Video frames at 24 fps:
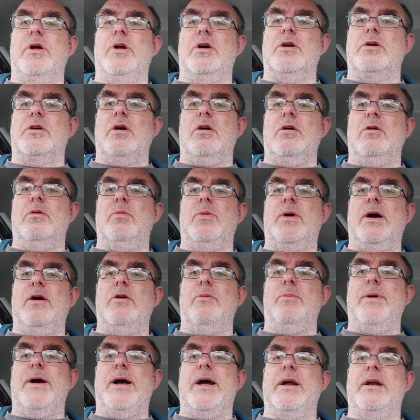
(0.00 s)
lot I got a
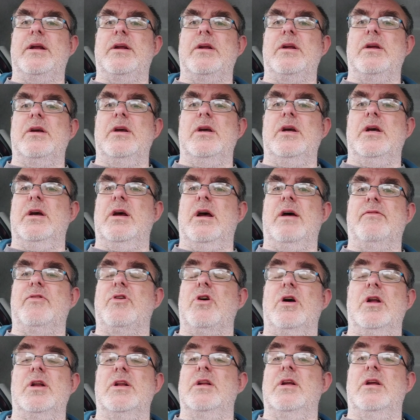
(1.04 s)
while back, uh, I've
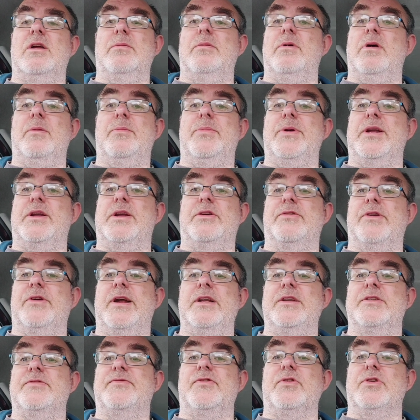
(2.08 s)
got a big
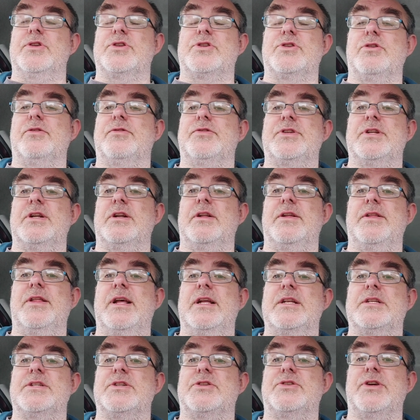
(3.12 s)
crate full of stuff still
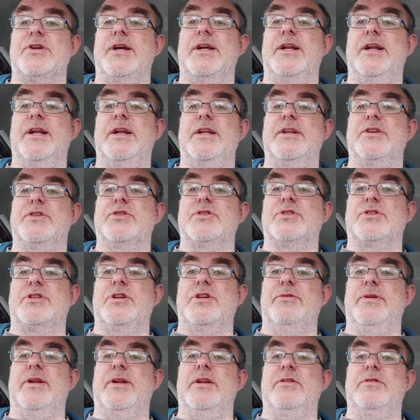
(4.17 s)
there to trade in. He's just
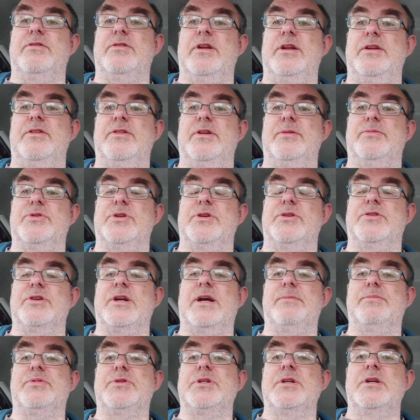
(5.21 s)
doing it in jibs and
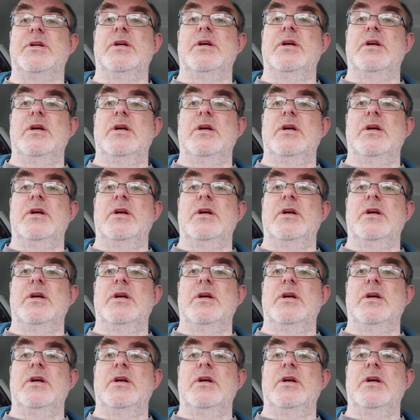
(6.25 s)
drabs.